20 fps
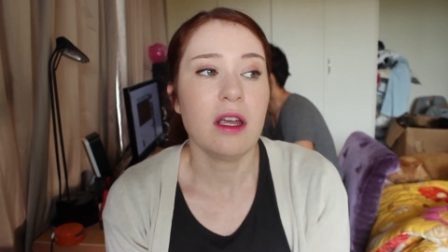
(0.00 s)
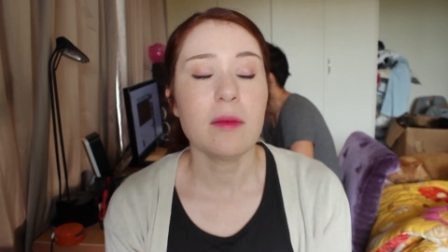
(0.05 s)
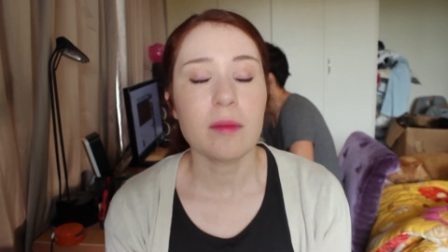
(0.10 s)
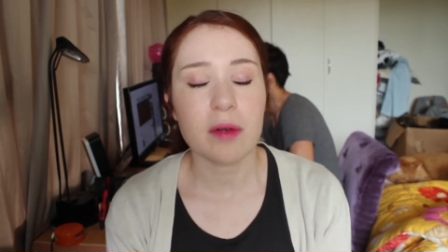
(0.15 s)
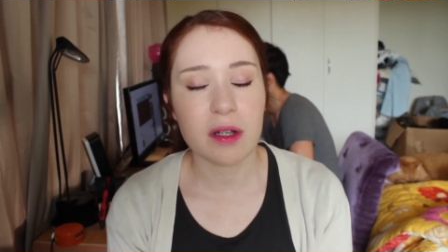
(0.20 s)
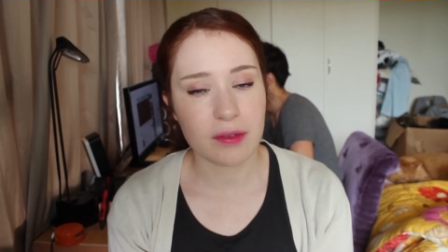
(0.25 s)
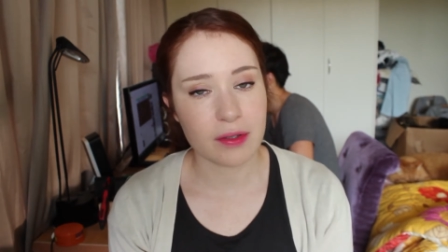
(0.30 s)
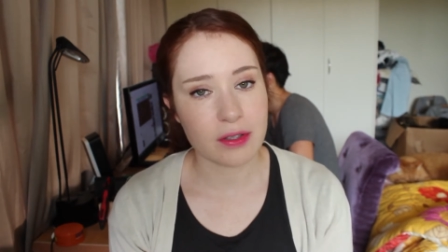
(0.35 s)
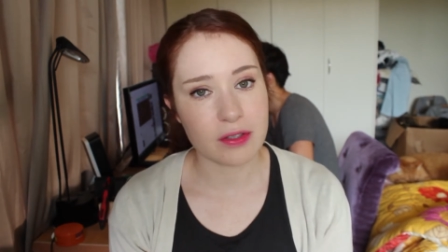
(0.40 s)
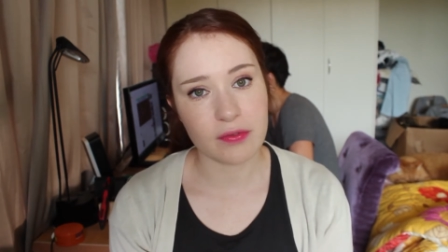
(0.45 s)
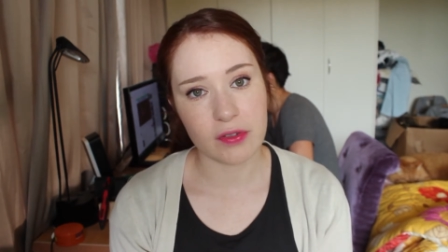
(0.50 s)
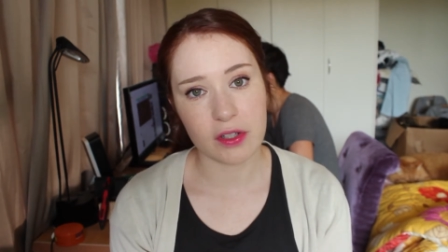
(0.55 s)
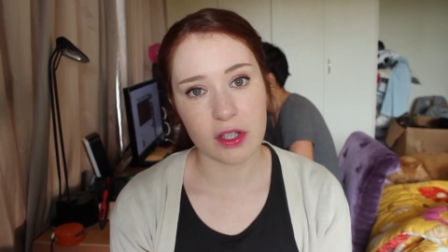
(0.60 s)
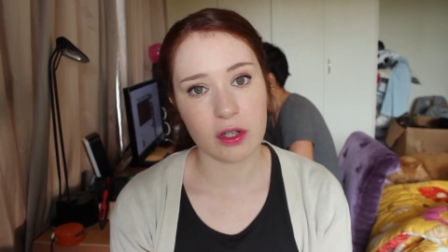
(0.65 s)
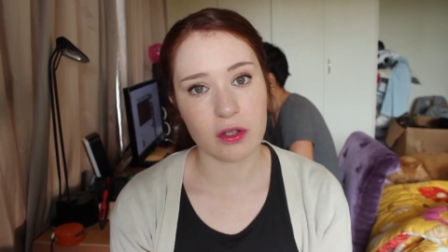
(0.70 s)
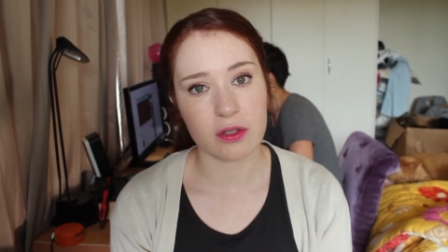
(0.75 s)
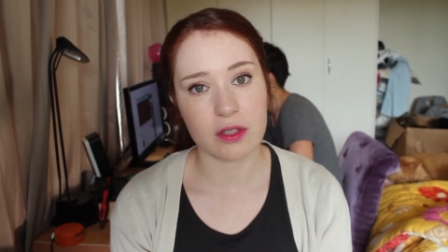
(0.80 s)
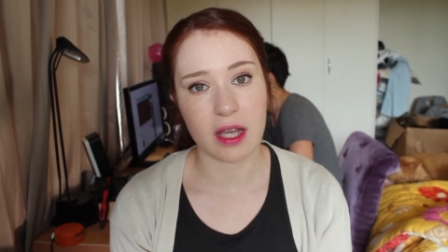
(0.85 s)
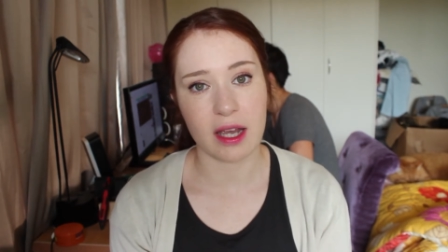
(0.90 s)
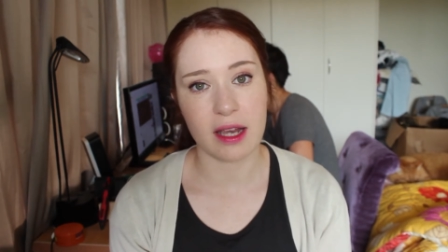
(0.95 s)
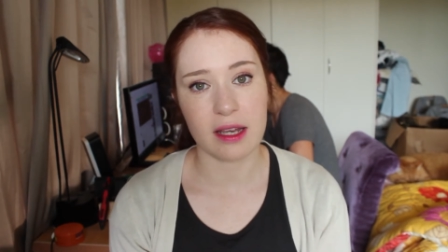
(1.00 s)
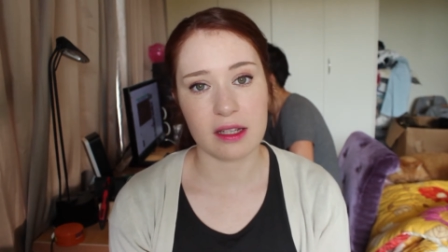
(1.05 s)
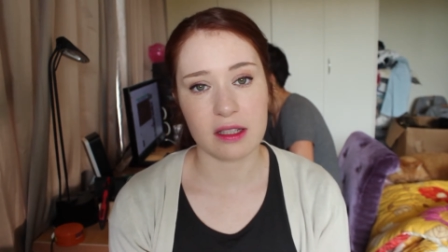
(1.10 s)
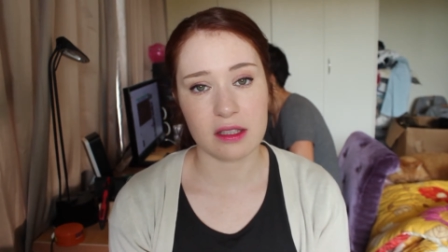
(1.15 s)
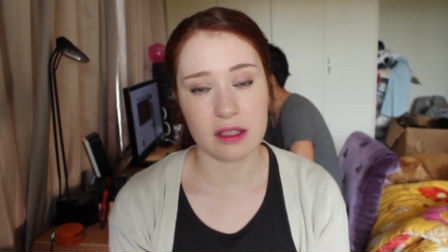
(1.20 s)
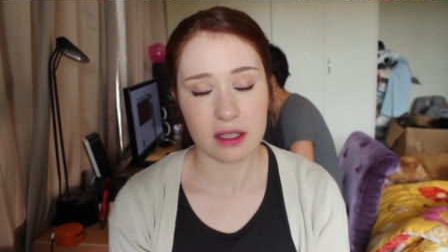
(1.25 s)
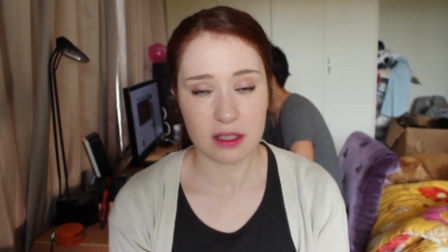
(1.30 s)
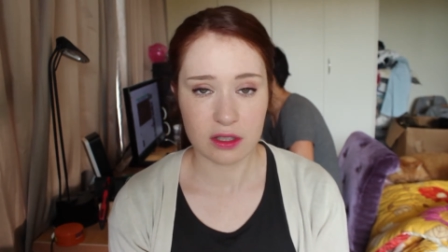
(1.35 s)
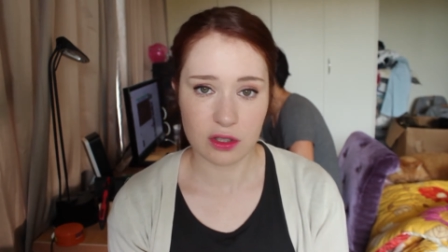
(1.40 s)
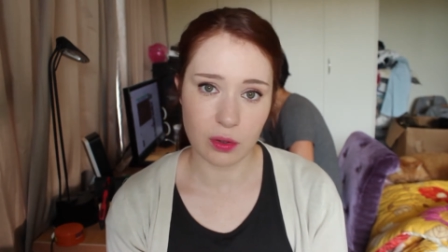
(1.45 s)
previous videos,
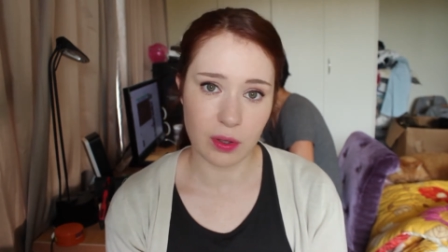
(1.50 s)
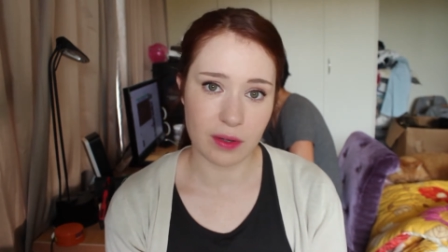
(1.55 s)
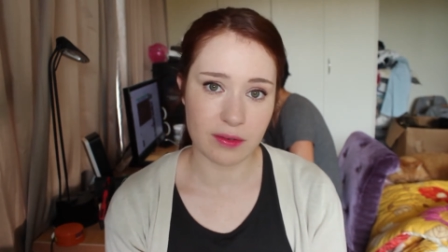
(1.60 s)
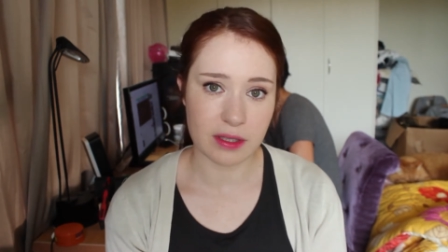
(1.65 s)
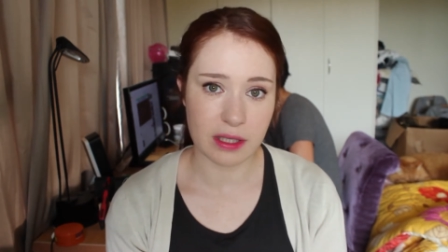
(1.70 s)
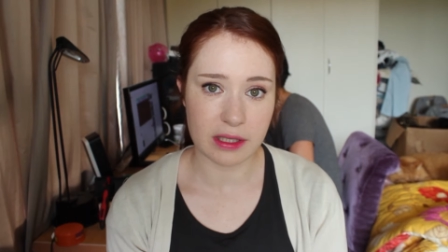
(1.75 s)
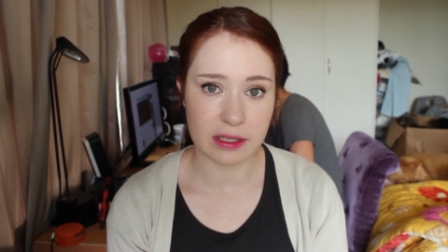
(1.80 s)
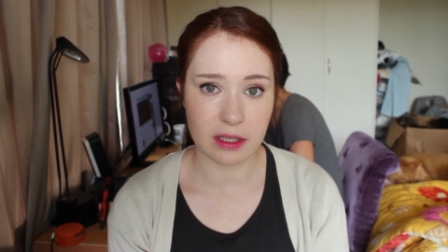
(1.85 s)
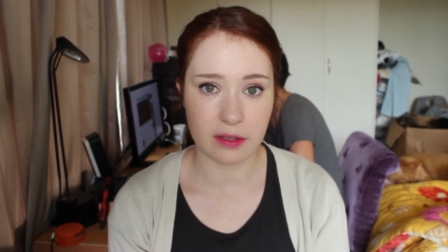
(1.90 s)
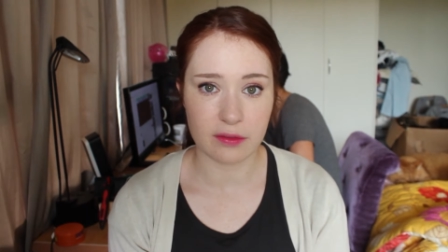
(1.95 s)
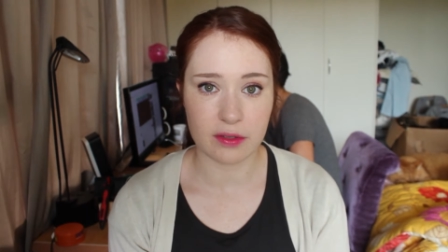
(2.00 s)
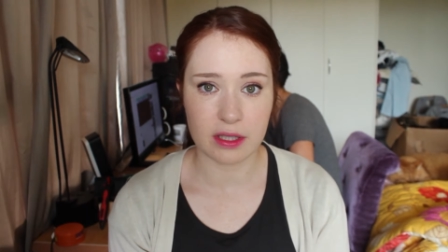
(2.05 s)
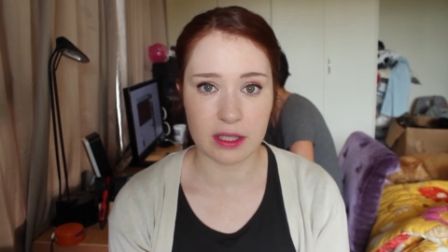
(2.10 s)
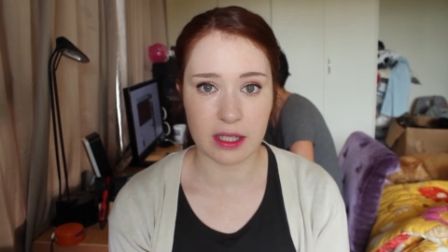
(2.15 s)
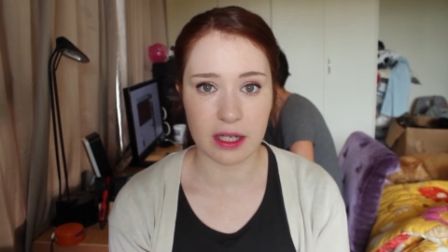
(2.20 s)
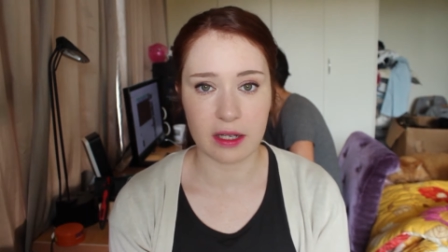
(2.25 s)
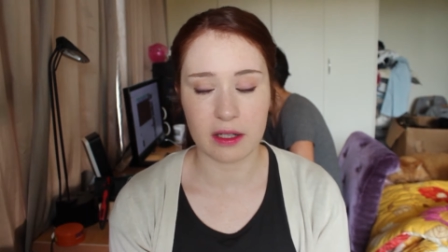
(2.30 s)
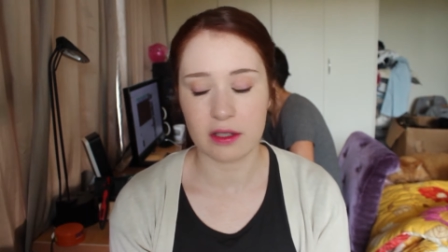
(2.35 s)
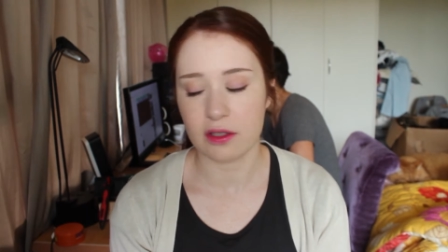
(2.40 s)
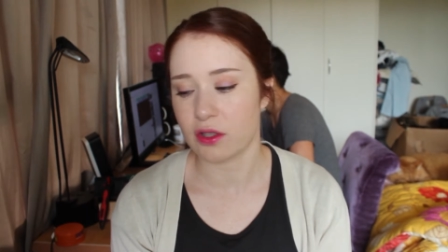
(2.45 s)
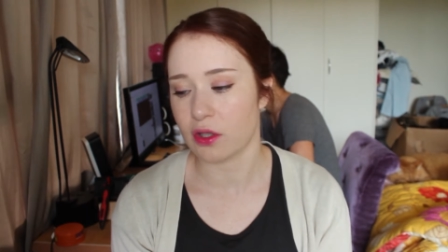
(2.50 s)
I do have sensitive skin,